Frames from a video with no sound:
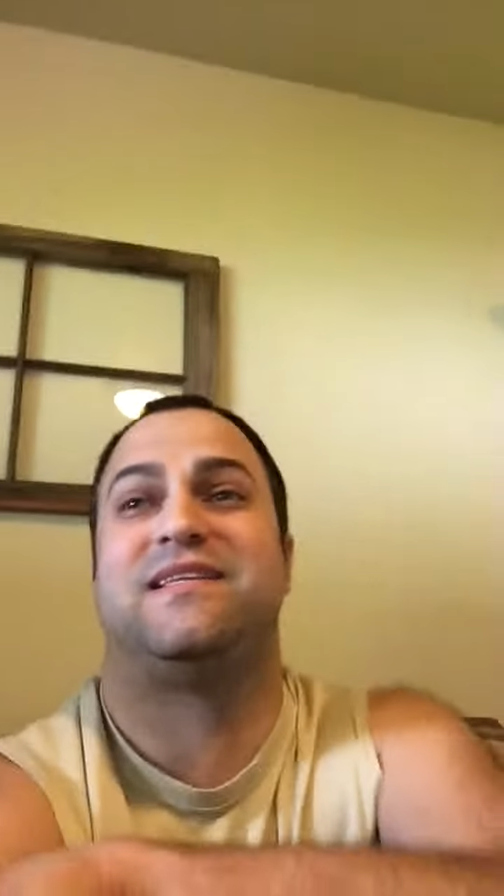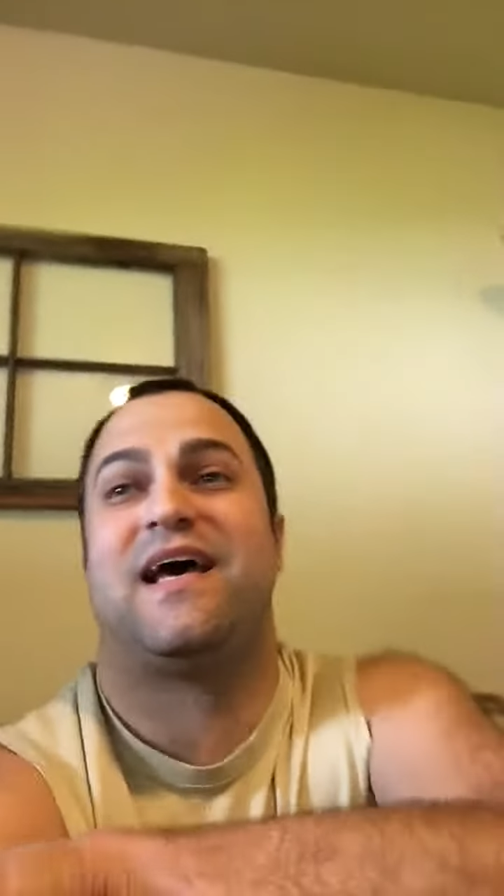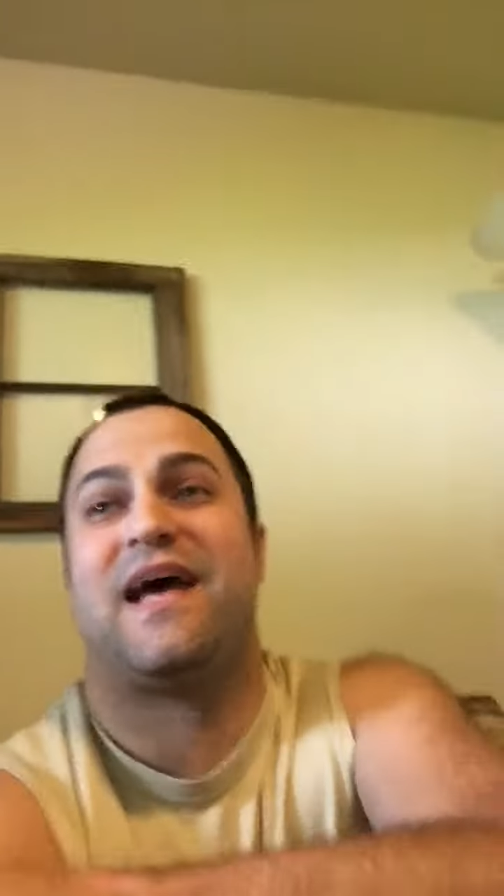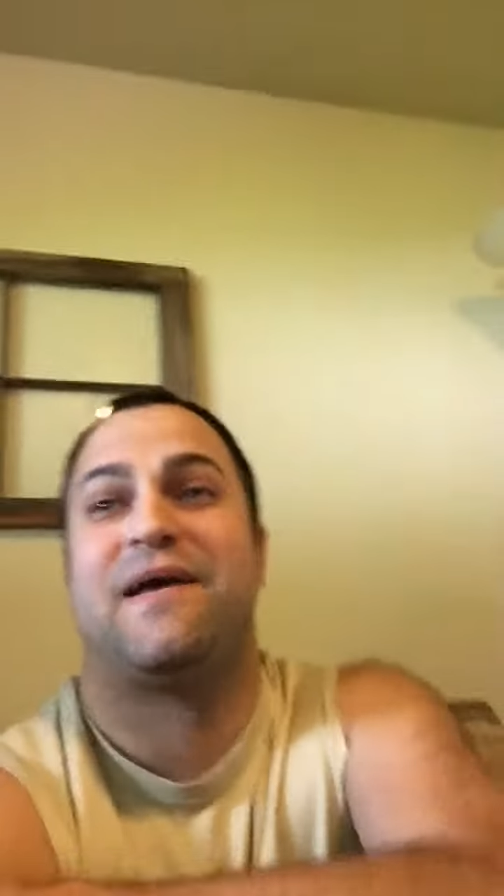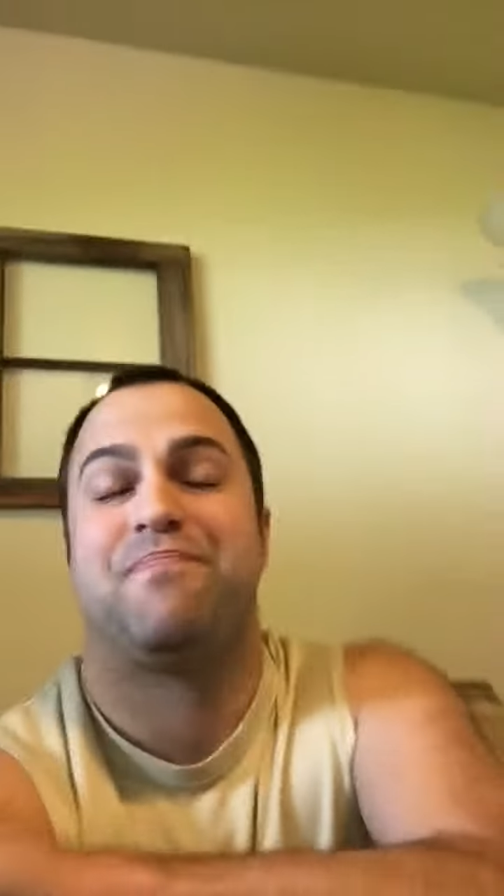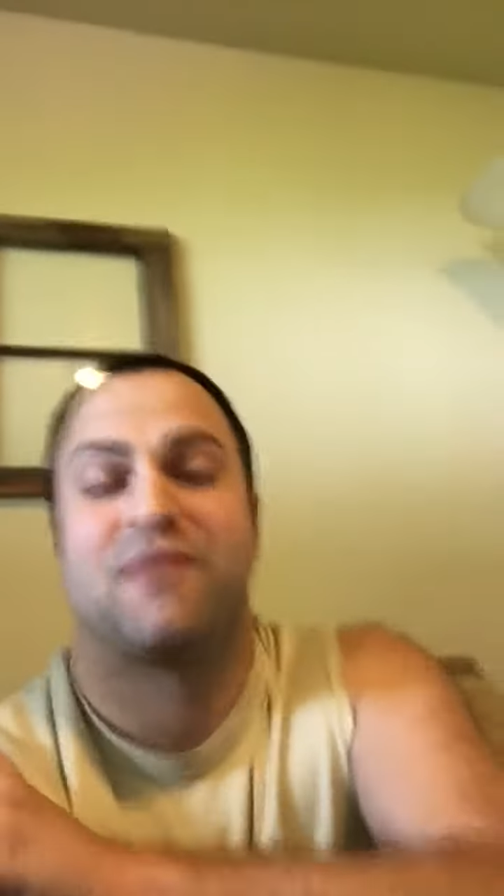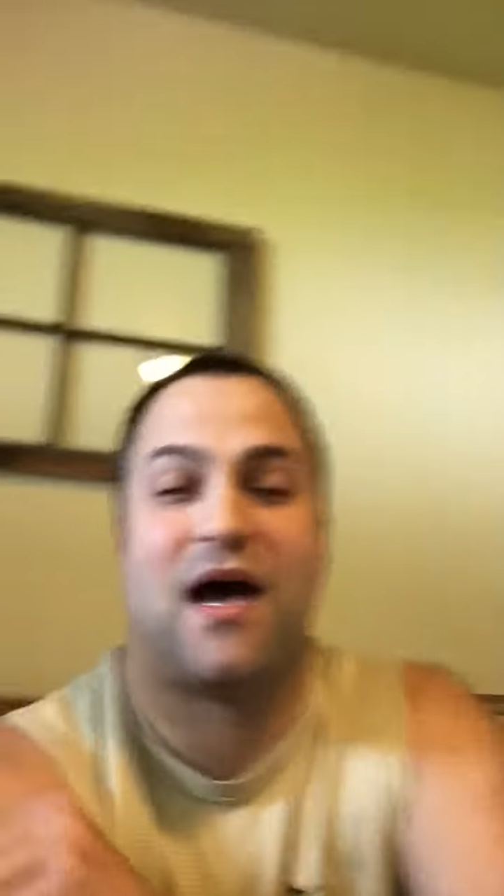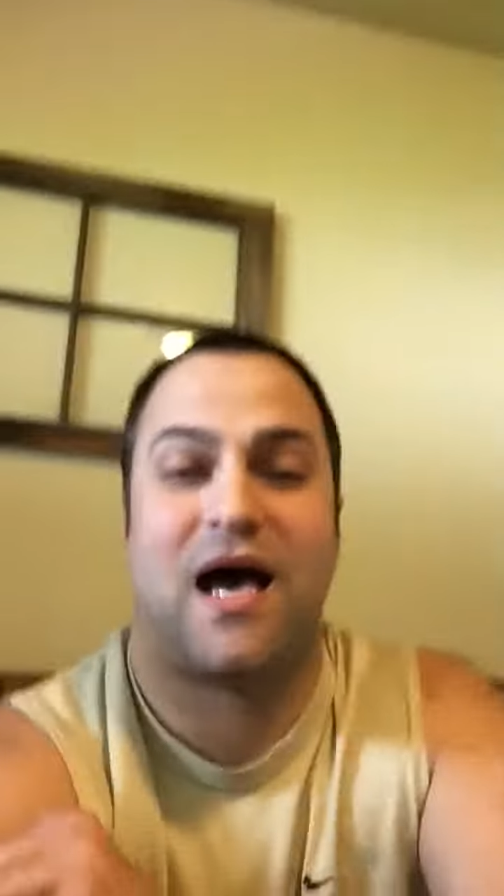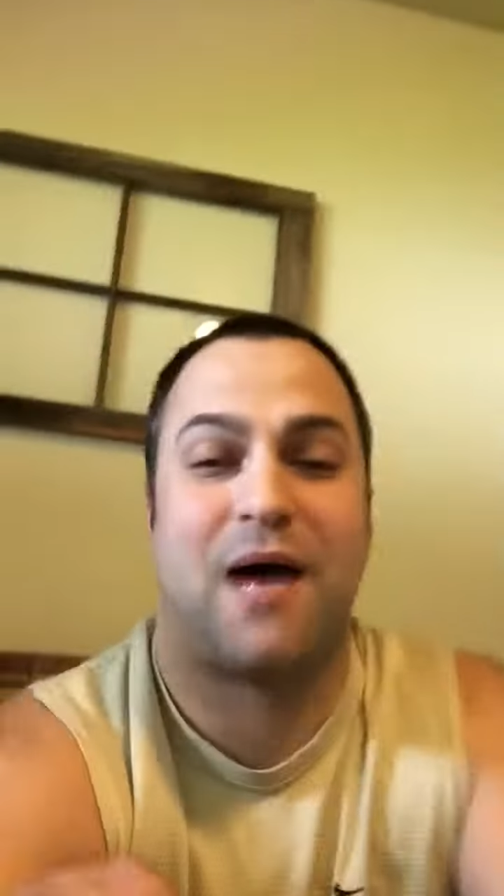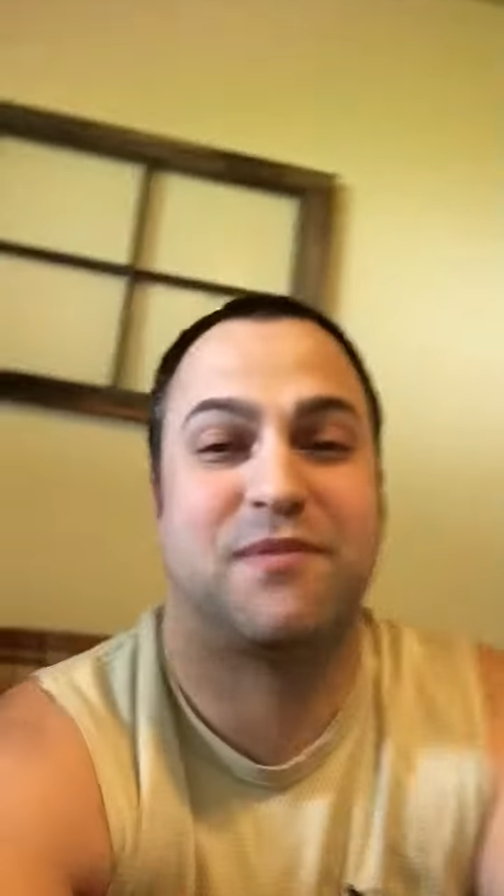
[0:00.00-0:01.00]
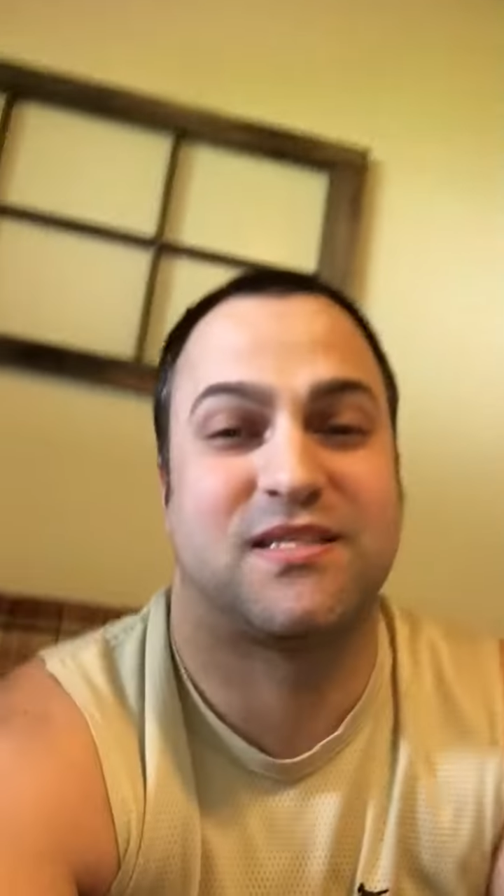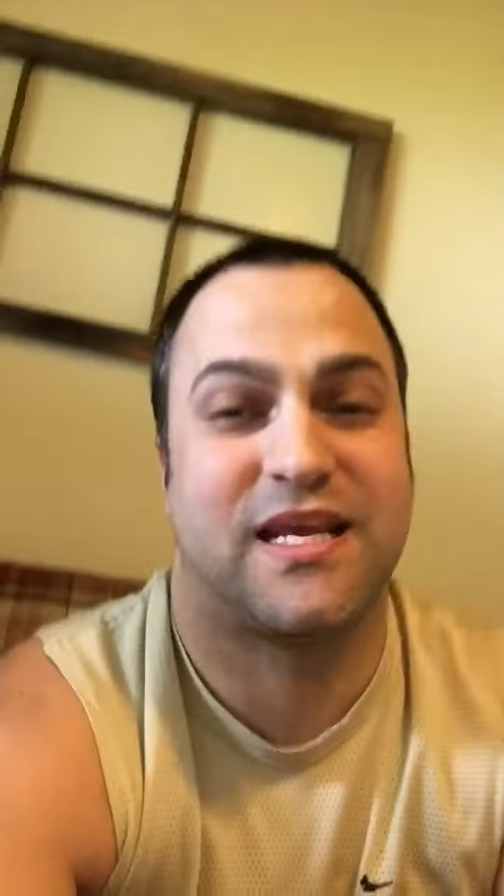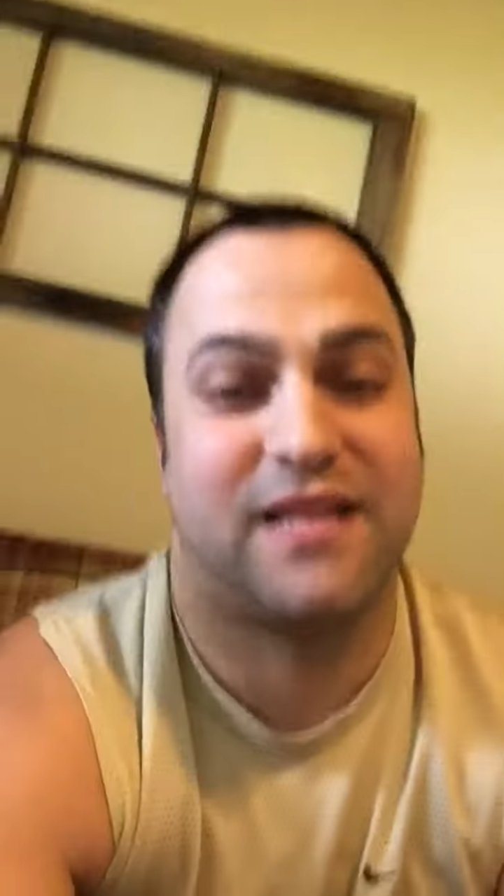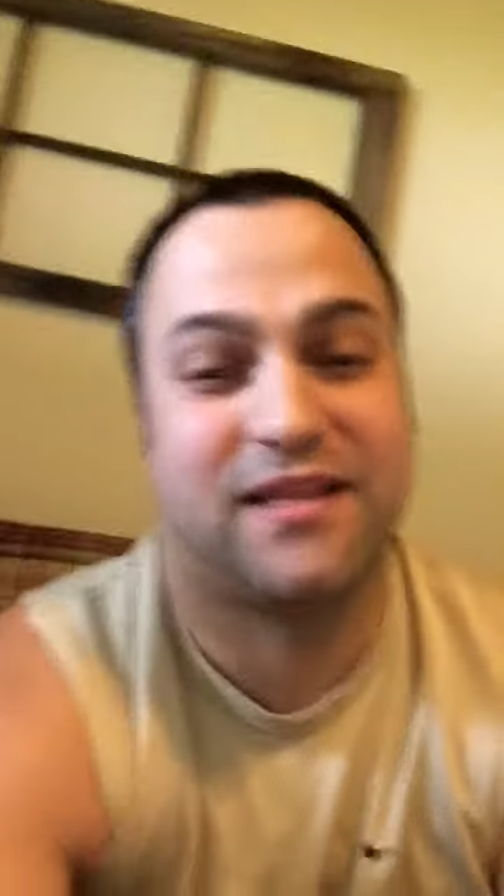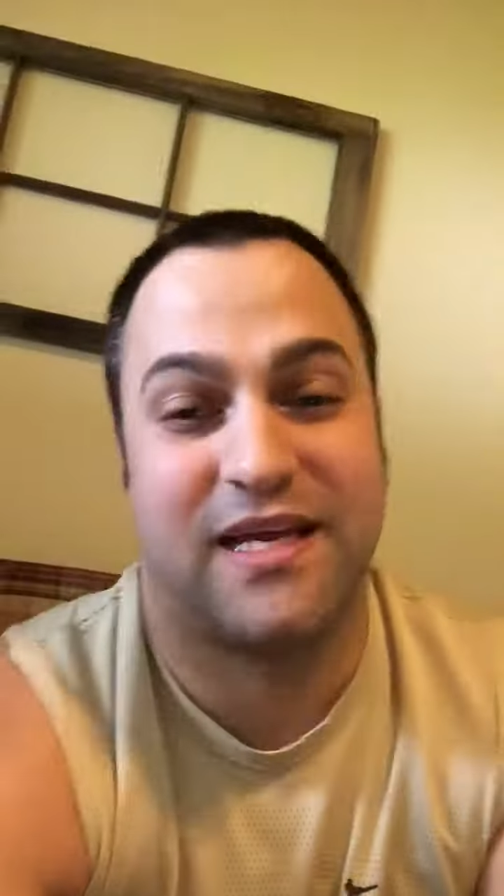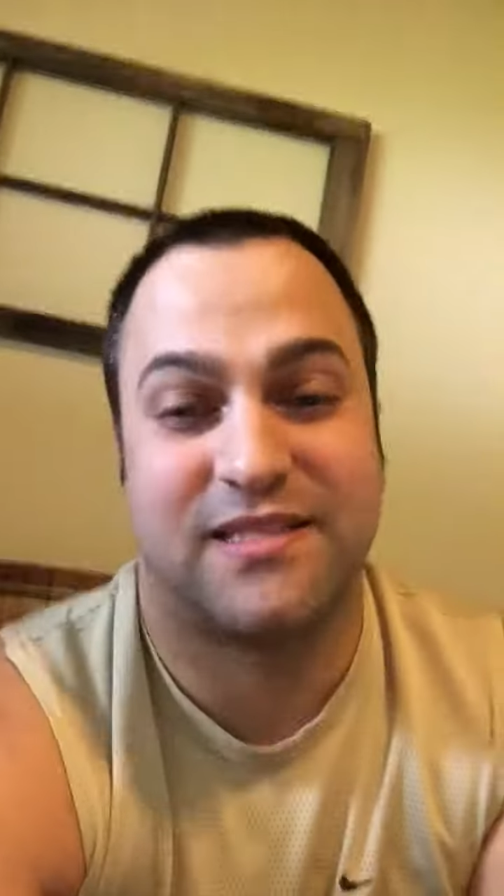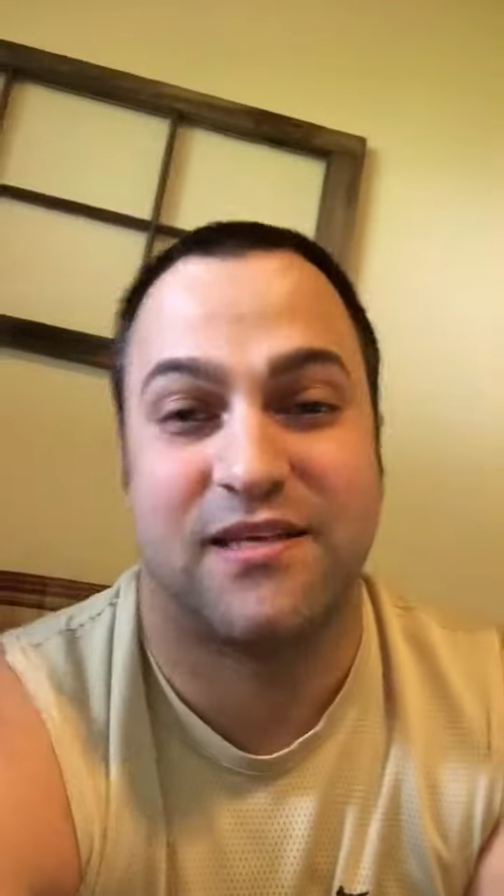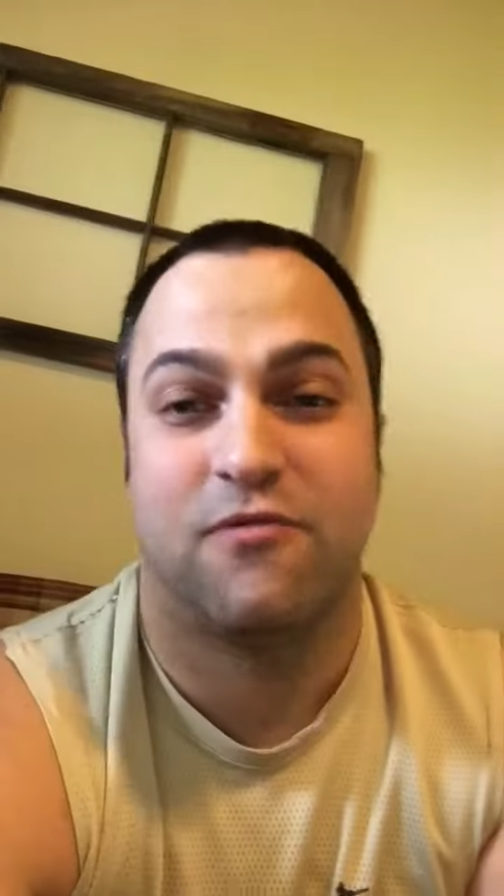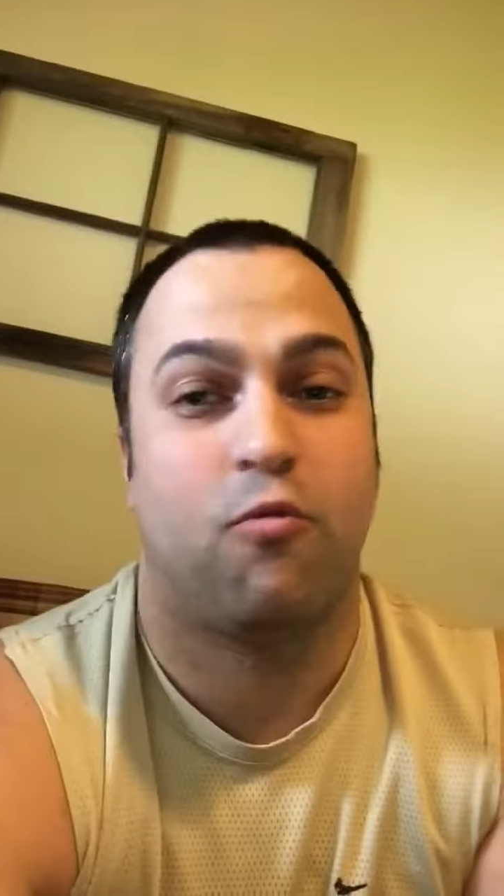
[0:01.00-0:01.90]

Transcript: day, I'm going to say this.